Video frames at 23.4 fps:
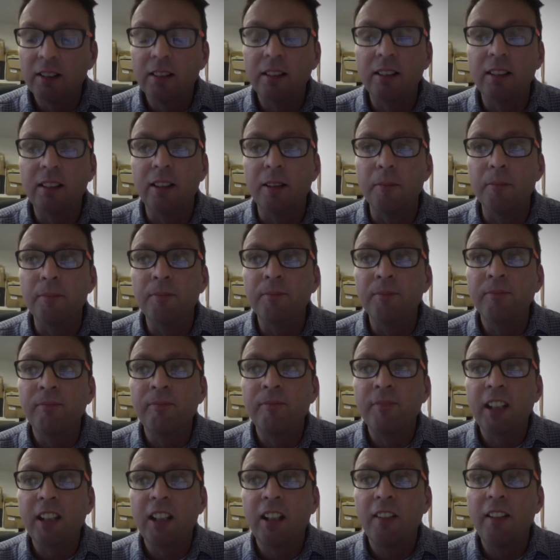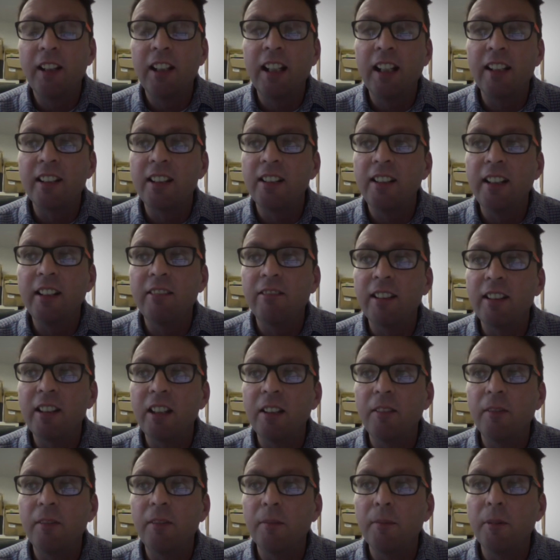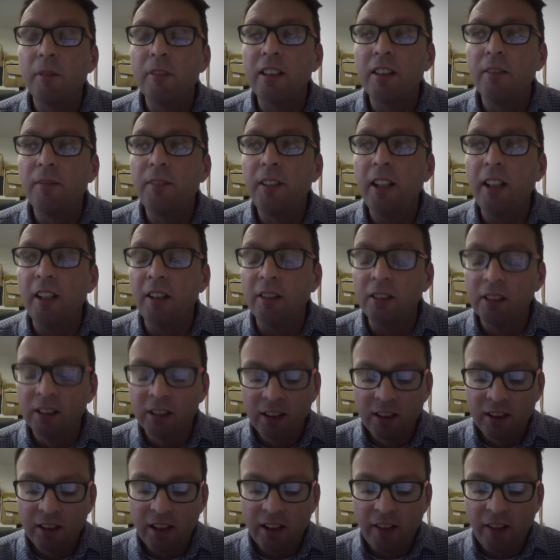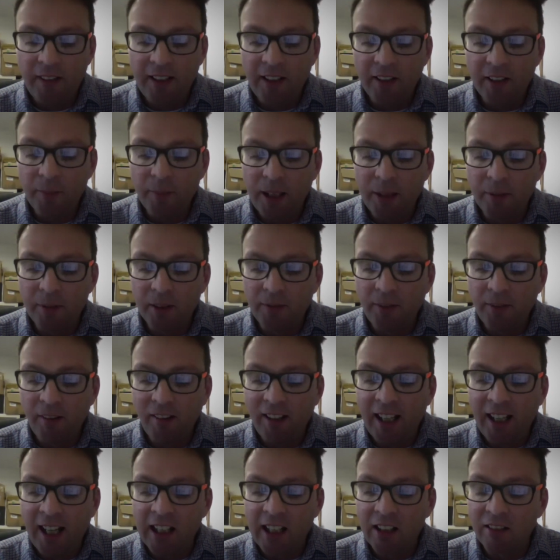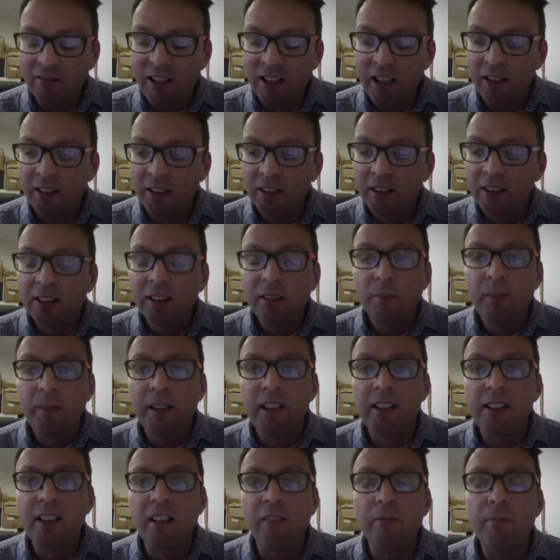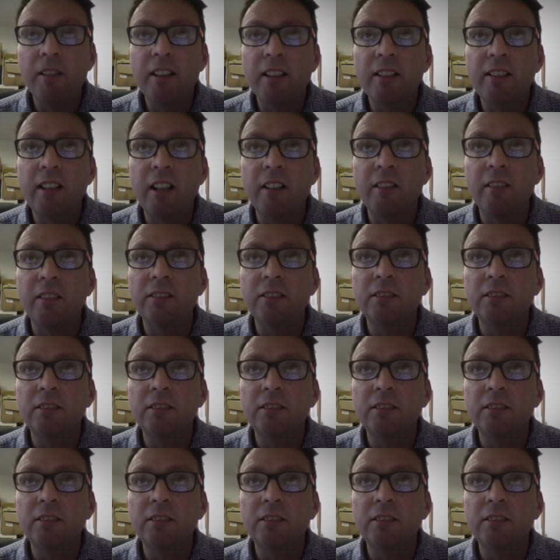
Um, I think that's an interesting point of view. And then other people are very angry because governments don't